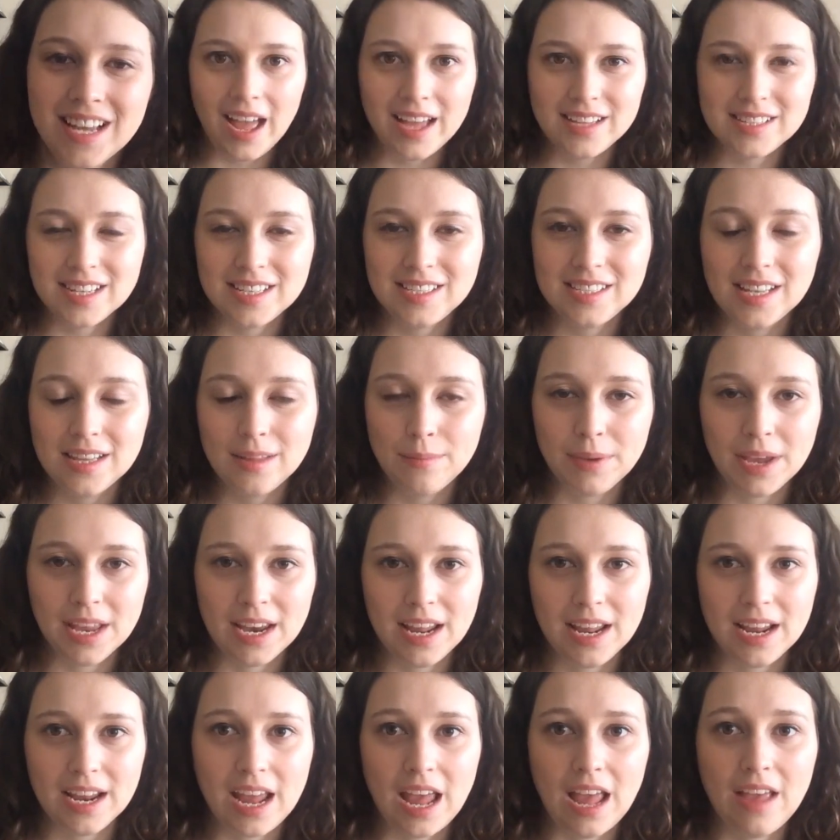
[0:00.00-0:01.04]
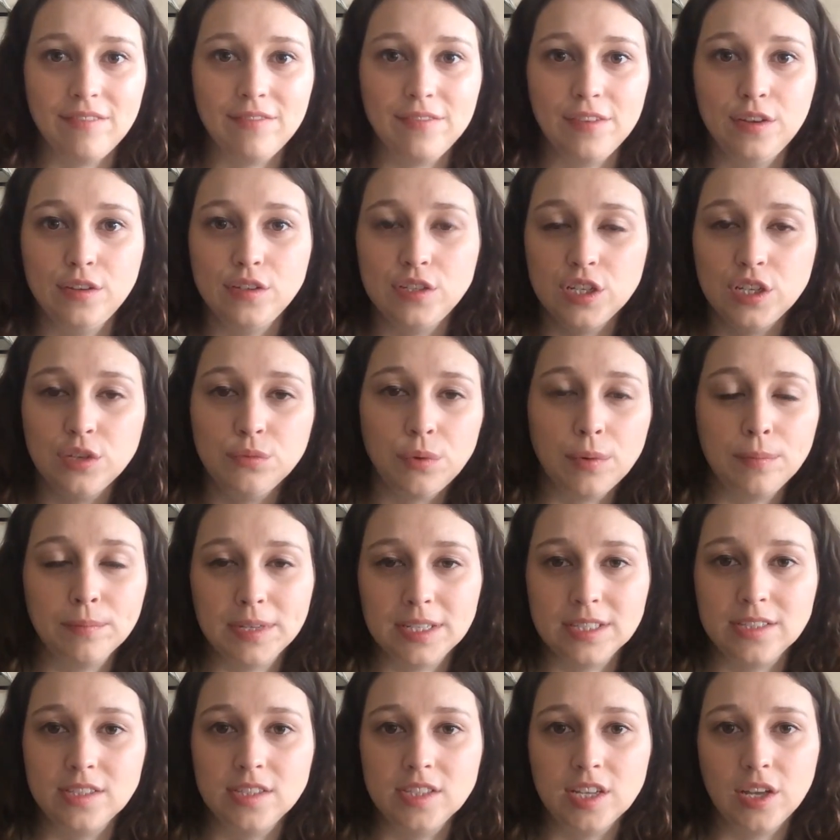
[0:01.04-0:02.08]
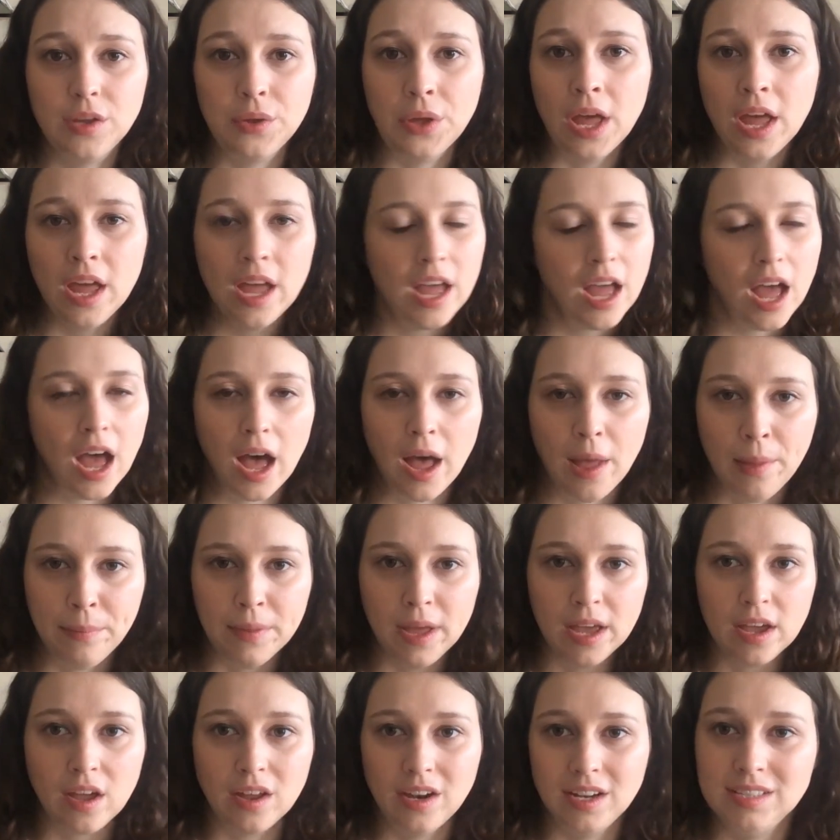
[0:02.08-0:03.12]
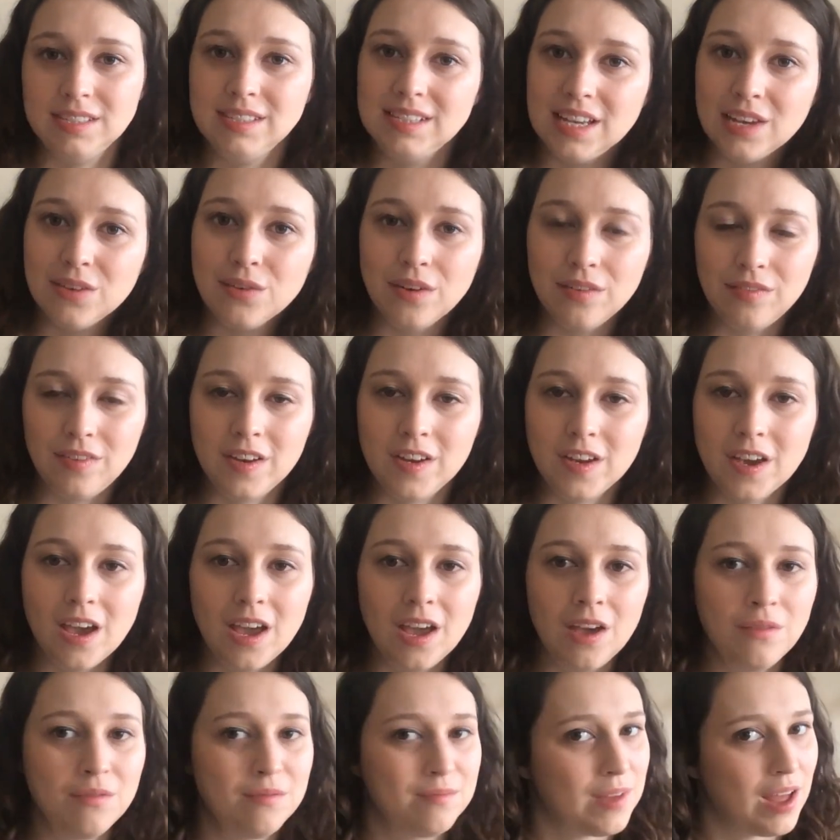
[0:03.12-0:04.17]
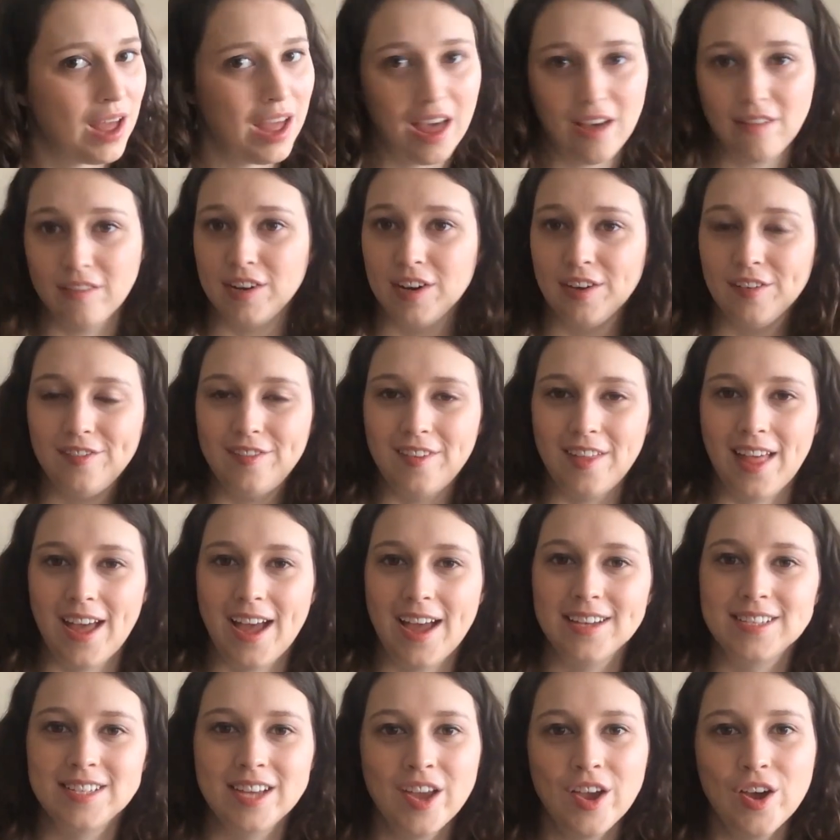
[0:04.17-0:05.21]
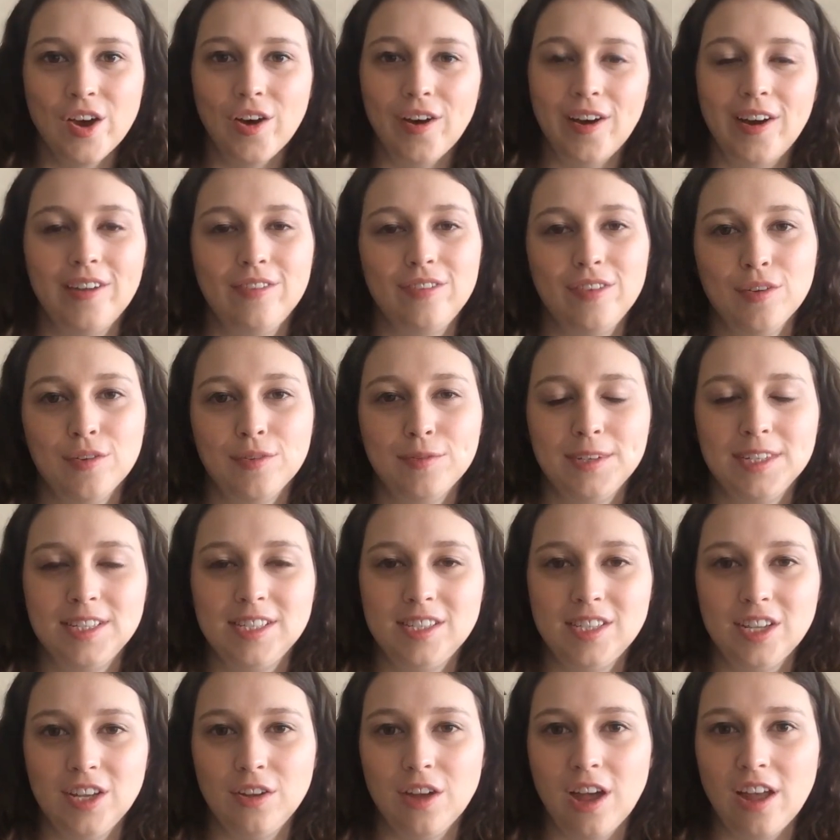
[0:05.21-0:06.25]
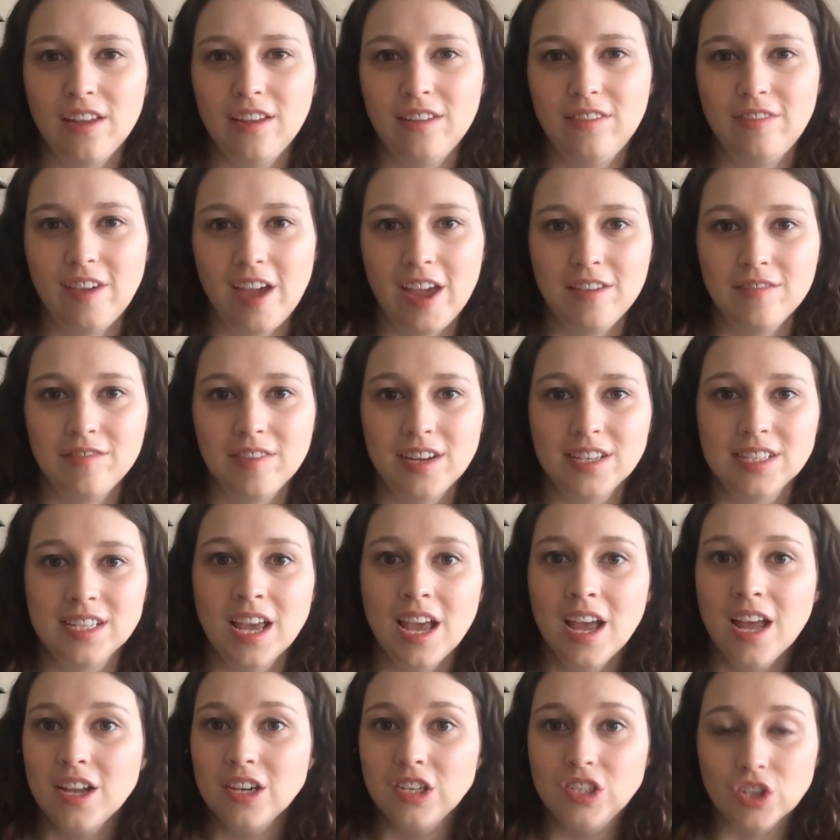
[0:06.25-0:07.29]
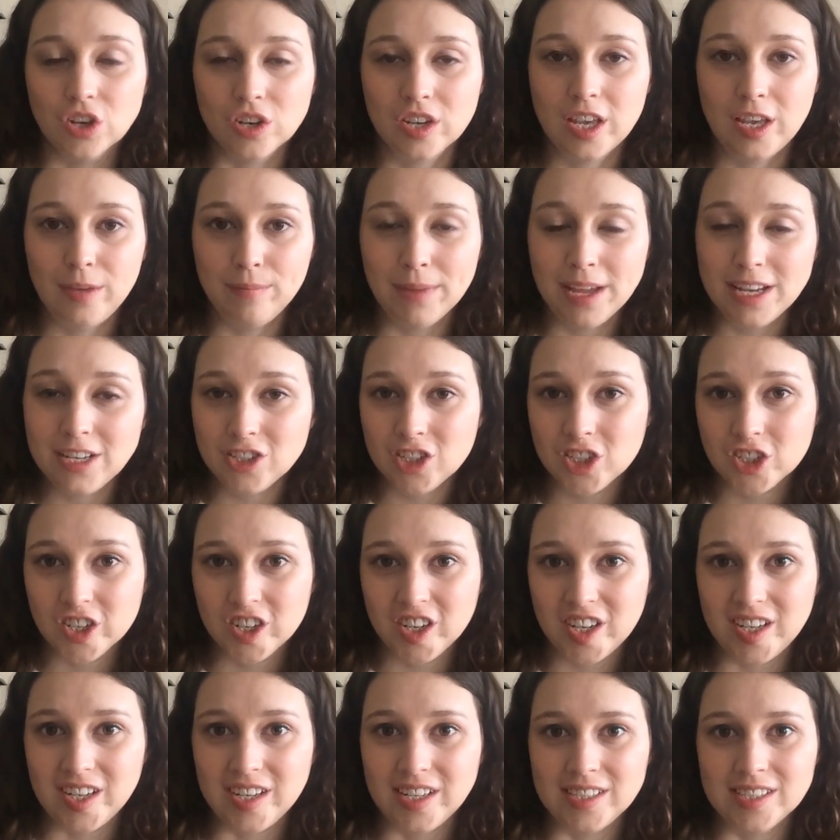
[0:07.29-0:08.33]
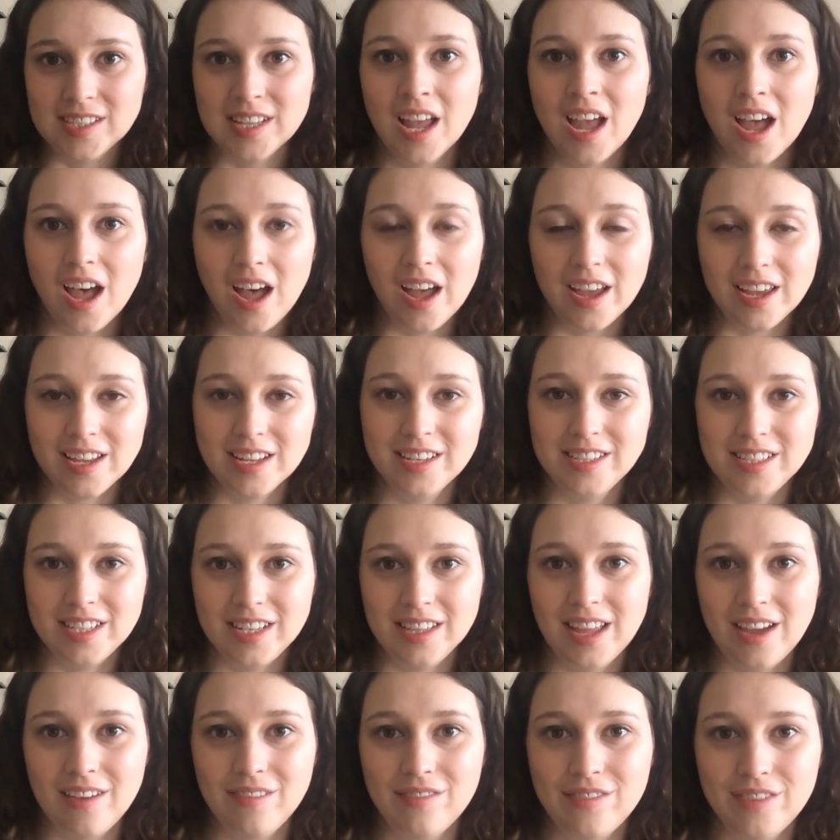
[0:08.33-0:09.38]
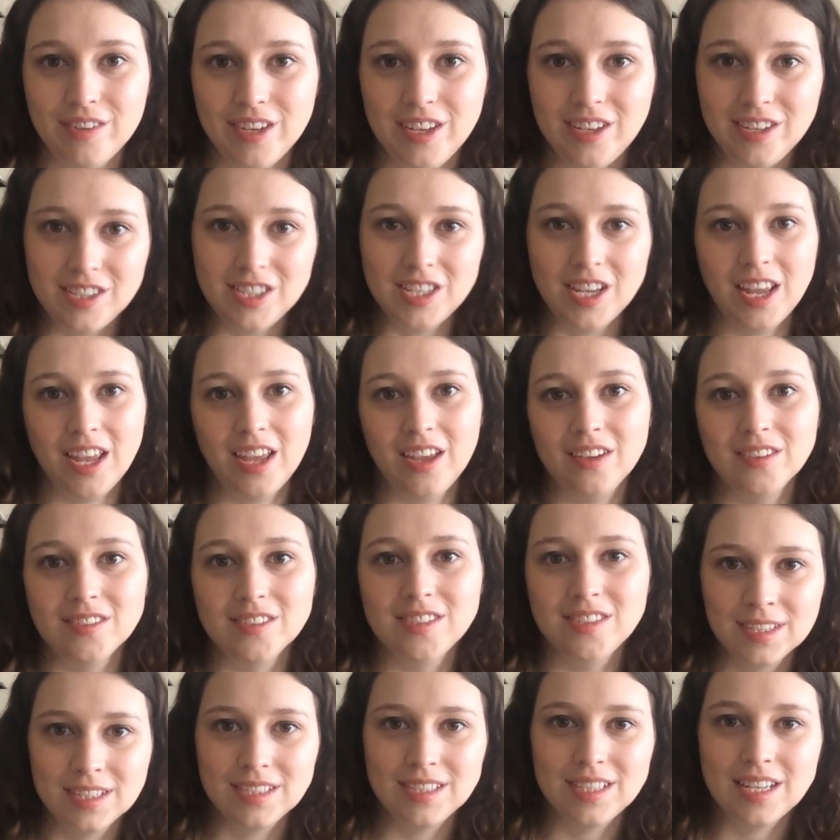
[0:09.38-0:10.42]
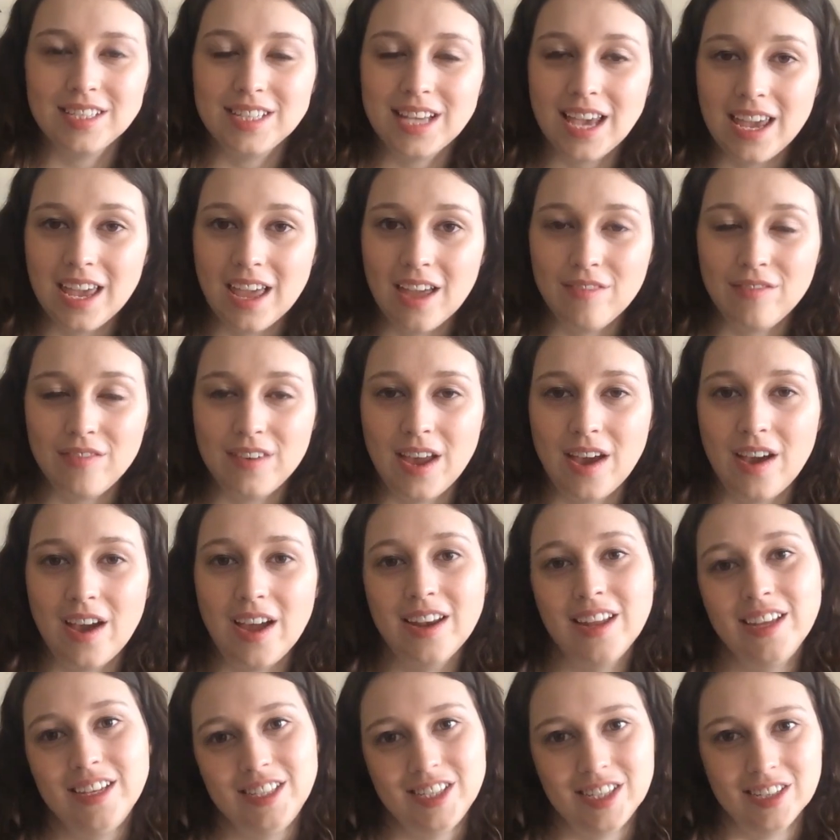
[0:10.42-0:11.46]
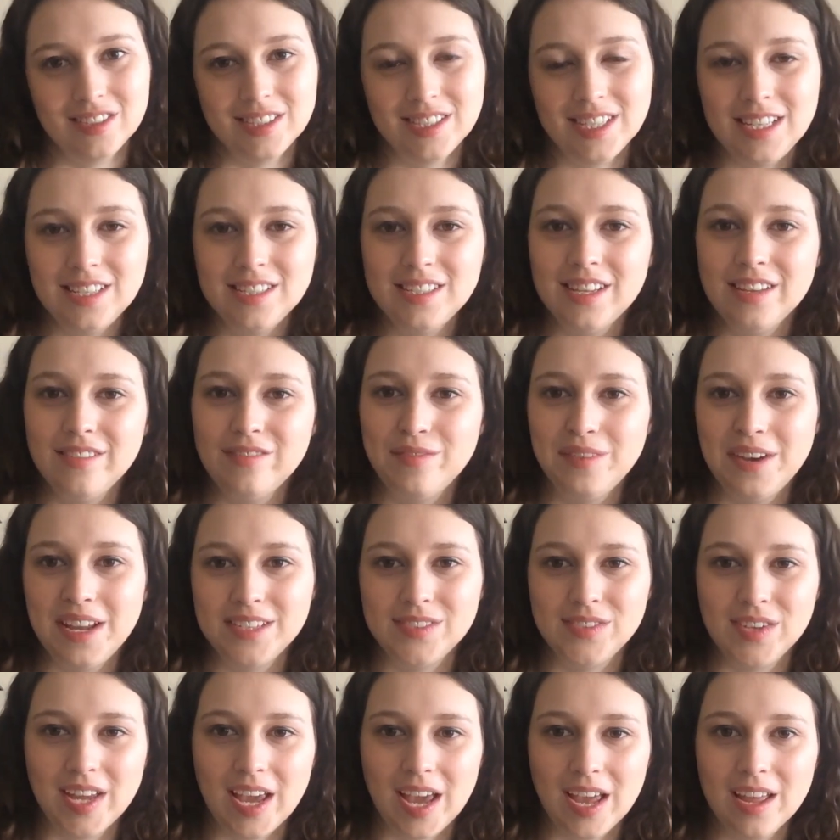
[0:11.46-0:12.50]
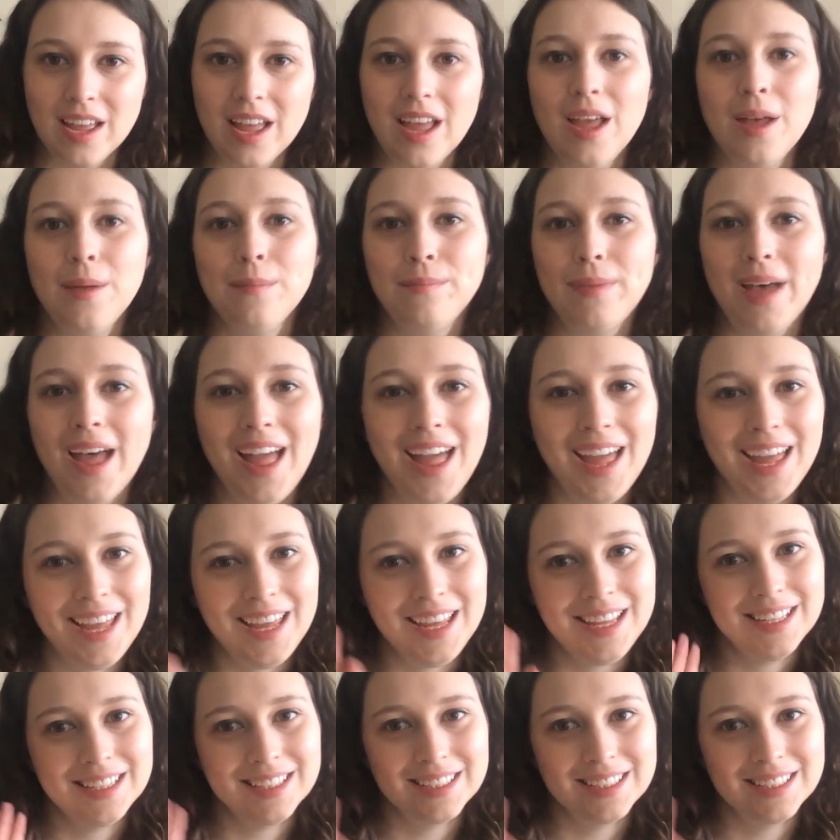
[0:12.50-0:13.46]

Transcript: As I said at the beginning, if you do want me to do a kind of sequel video, I have enough for that. Or if you want me to do a favourite documentaries, I can do that for you too. So take care for now, and I shall see you soon for my next video. Bye!